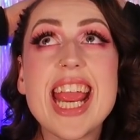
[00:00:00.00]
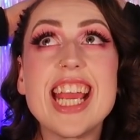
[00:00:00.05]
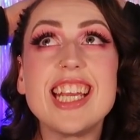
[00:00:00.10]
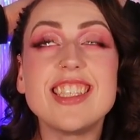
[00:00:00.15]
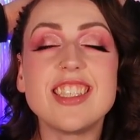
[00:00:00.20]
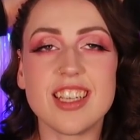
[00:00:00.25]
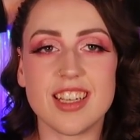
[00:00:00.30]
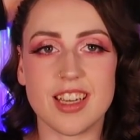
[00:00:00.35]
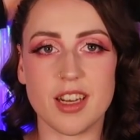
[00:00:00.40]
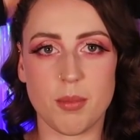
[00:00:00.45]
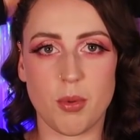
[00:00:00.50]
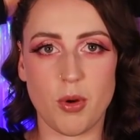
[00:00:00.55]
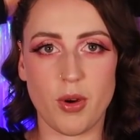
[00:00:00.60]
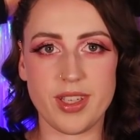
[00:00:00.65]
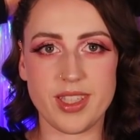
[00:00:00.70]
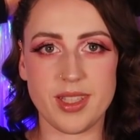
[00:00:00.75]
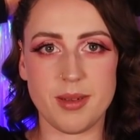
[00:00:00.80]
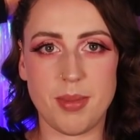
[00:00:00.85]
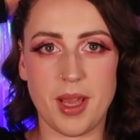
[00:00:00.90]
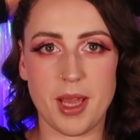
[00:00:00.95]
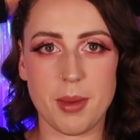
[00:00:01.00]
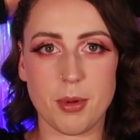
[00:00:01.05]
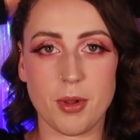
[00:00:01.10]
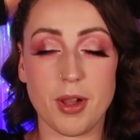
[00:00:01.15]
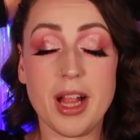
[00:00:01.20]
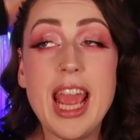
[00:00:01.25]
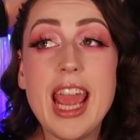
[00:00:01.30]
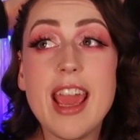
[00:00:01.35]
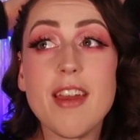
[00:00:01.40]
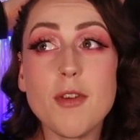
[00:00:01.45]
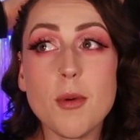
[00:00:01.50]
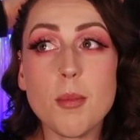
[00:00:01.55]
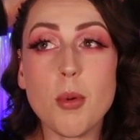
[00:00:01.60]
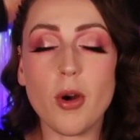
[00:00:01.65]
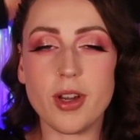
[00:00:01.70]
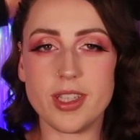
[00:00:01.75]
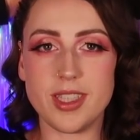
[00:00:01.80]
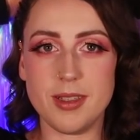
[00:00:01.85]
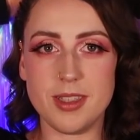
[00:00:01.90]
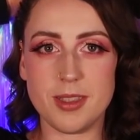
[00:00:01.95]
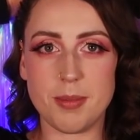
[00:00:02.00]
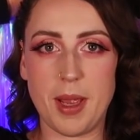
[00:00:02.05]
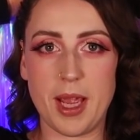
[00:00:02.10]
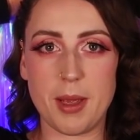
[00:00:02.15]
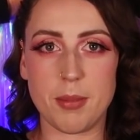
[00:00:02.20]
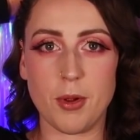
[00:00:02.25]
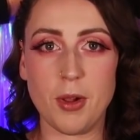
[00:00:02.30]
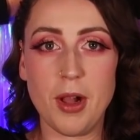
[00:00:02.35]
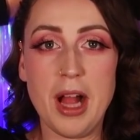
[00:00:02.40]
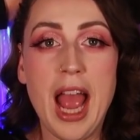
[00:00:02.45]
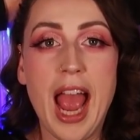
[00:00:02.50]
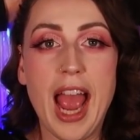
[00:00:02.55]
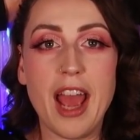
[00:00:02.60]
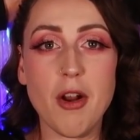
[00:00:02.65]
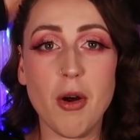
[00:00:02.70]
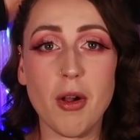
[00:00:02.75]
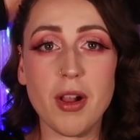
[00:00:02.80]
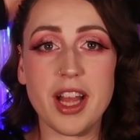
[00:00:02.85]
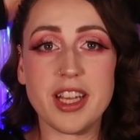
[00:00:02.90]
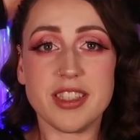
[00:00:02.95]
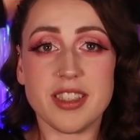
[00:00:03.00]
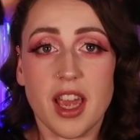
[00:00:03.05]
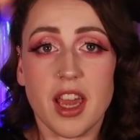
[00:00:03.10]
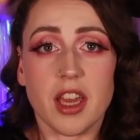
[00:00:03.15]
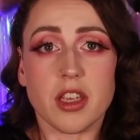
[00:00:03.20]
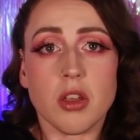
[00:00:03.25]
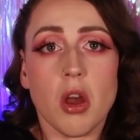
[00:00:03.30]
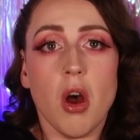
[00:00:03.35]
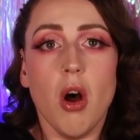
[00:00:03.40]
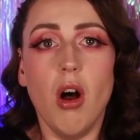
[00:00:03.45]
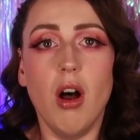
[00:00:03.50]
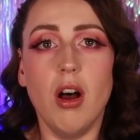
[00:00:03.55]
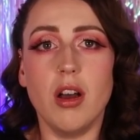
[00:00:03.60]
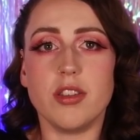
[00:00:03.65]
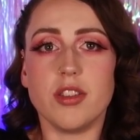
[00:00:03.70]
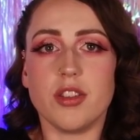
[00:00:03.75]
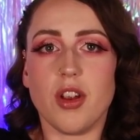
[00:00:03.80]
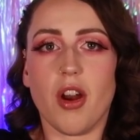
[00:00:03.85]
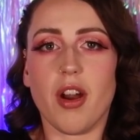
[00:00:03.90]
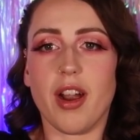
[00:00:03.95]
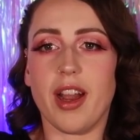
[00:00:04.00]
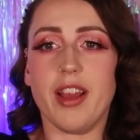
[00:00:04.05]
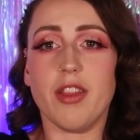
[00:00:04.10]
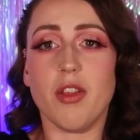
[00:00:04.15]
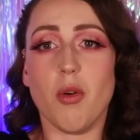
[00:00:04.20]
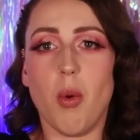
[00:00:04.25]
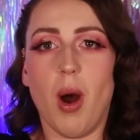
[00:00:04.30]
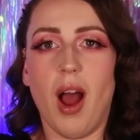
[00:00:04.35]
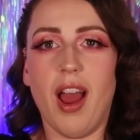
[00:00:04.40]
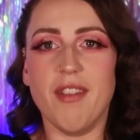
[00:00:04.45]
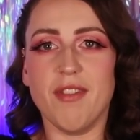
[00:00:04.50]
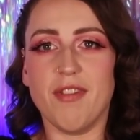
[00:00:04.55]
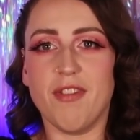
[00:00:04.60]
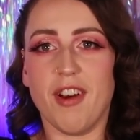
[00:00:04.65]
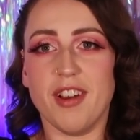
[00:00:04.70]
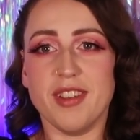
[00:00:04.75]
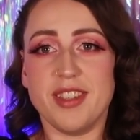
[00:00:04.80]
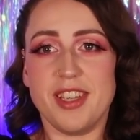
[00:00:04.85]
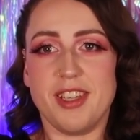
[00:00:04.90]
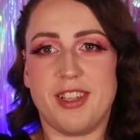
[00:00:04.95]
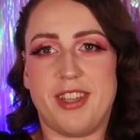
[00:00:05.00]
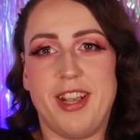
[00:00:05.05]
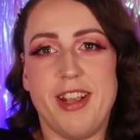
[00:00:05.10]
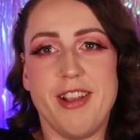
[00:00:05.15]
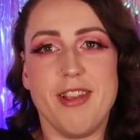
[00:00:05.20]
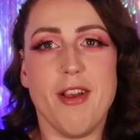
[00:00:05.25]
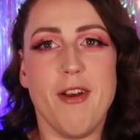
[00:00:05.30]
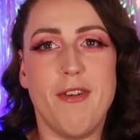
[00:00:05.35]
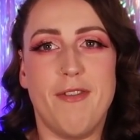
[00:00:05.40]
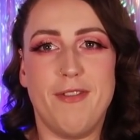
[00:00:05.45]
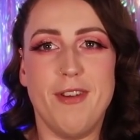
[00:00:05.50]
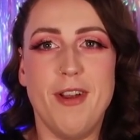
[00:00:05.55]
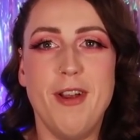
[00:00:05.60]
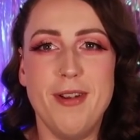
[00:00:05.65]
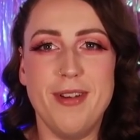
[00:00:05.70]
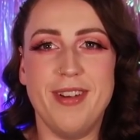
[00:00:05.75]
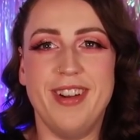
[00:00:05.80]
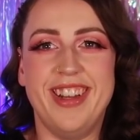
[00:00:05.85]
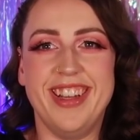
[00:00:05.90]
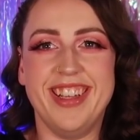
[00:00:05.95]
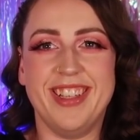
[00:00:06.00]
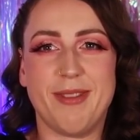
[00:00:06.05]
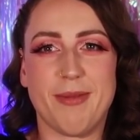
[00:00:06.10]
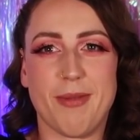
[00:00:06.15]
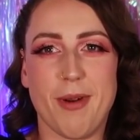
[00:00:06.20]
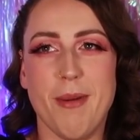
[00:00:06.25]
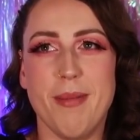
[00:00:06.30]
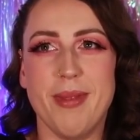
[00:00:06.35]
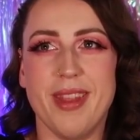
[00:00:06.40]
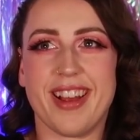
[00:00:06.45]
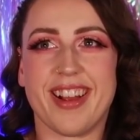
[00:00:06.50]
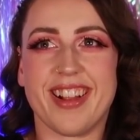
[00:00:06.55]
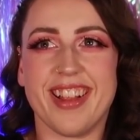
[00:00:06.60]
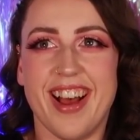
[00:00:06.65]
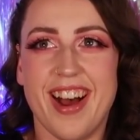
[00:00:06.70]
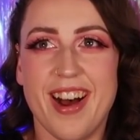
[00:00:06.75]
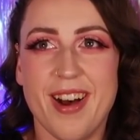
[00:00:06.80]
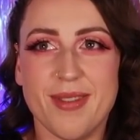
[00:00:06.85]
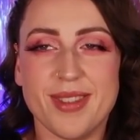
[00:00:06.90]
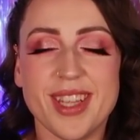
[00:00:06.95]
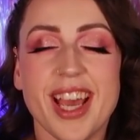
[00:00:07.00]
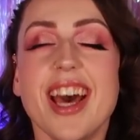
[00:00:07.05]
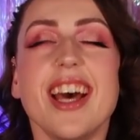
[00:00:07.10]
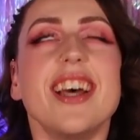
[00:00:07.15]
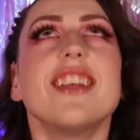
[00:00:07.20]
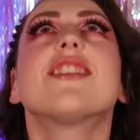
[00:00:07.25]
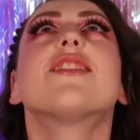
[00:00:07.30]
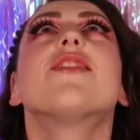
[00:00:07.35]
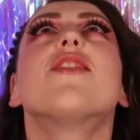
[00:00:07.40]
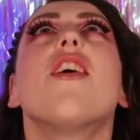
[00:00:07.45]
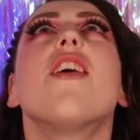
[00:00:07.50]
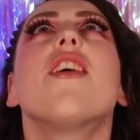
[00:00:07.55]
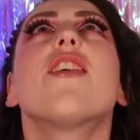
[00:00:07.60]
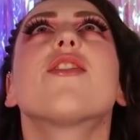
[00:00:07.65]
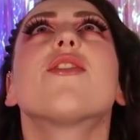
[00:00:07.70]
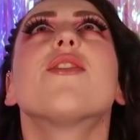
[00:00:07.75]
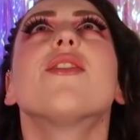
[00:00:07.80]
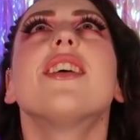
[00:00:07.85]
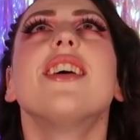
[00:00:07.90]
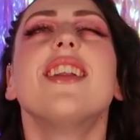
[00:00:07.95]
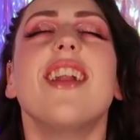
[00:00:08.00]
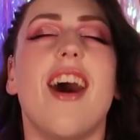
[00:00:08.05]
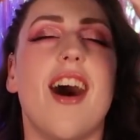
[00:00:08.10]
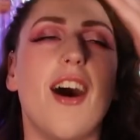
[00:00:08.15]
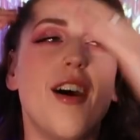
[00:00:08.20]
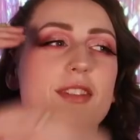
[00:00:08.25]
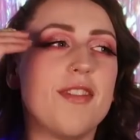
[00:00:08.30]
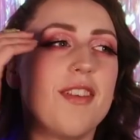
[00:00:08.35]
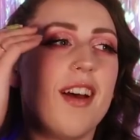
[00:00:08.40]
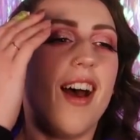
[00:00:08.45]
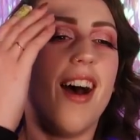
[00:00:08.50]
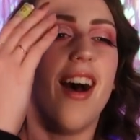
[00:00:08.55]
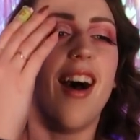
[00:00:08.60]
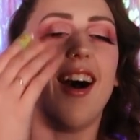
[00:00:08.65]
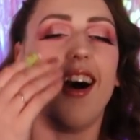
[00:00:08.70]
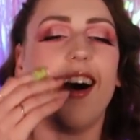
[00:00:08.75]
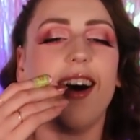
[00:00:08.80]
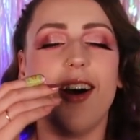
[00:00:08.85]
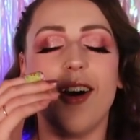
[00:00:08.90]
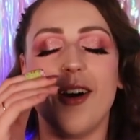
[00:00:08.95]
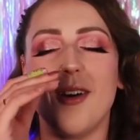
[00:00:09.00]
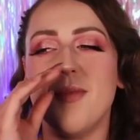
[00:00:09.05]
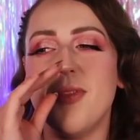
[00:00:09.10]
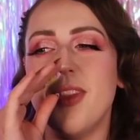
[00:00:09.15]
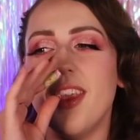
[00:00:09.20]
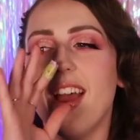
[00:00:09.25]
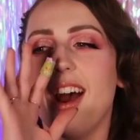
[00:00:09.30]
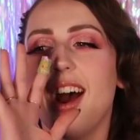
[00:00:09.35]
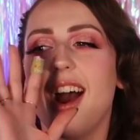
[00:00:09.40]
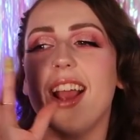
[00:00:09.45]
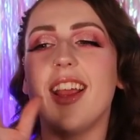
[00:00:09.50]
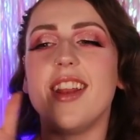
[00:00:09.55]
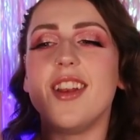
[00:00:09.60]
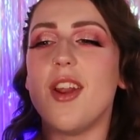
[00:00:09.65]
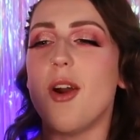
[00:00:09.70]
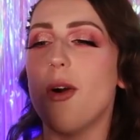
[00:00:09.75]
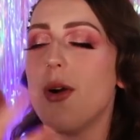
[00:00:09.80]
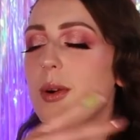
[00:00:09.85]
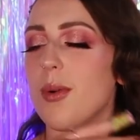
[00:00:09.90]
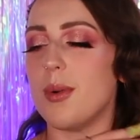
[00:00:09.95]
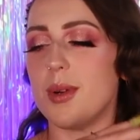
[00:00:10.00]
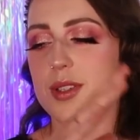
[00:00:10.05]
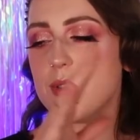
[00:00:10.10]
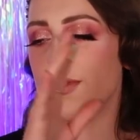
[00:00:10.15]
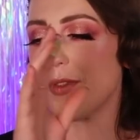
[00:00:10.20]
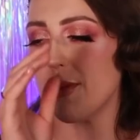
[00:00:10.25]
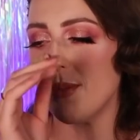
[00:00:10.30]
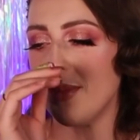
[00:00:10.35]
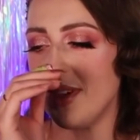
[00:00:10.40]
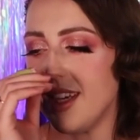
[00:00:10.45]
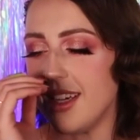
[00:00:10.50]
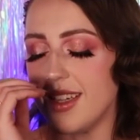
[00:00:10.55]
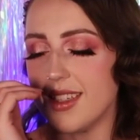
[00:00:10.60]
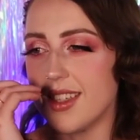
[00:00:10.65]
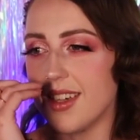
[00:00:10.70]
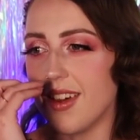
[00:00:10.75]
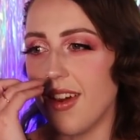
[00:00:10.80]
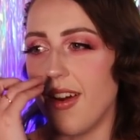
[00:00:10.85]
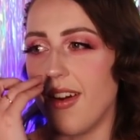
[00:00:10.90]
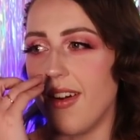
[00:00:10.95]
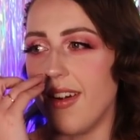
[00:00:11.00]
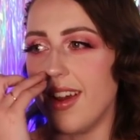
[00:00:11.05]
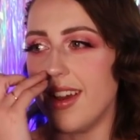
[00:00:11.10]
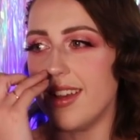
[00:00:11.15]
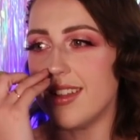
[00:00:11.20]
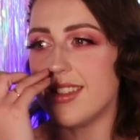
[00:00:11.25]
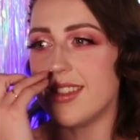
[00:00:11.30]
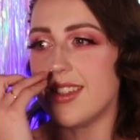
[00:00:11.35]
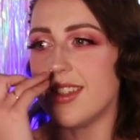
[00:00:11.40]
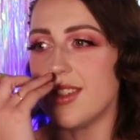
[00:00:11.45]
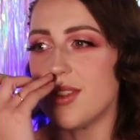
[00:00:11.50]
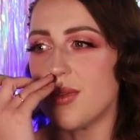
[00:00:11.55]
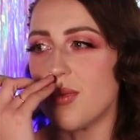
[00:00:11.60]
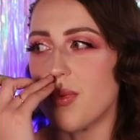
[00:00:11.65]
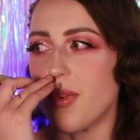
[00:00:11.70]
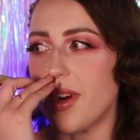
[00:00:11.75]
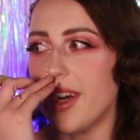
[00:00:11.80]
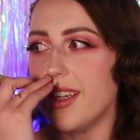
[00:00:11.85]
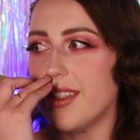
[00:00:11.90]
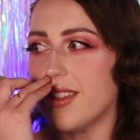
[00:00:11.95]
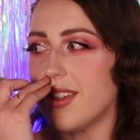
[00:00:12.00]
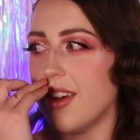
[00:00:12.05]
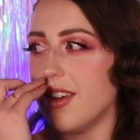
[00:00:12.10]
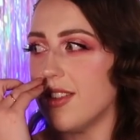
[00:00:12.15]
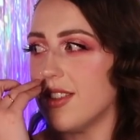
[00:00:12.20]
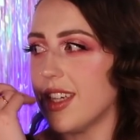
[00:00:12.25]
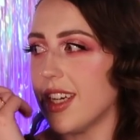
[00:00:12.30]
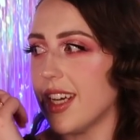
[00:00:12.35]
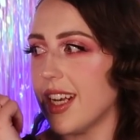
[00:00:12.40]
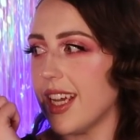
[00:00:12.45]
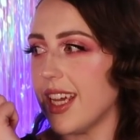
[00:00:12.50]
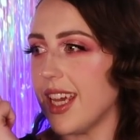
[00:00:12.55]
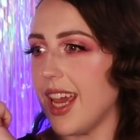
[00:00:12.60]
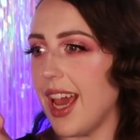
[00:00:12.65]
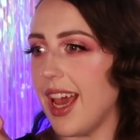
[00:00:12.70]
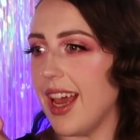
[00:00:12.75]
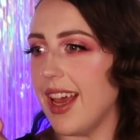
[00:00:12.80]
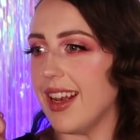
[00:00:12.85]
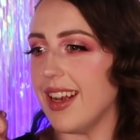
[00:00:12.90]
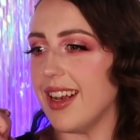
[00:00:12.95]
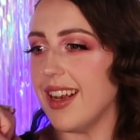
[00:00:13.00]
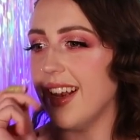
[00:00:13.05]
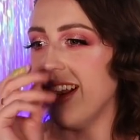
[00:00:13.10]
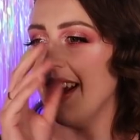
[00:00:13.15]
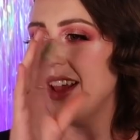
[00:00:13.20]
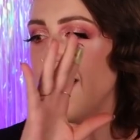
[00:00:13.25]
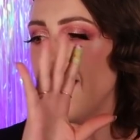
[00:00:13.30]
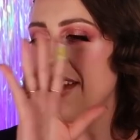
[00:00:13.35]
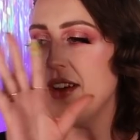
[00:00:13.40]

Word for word: isn't going to poison people. If it poisons people and all I say is, oh, sorry, the white fuzzies in the food is from the gloves, it's not good enough. Um, I know it was from years ago. It's just researching it again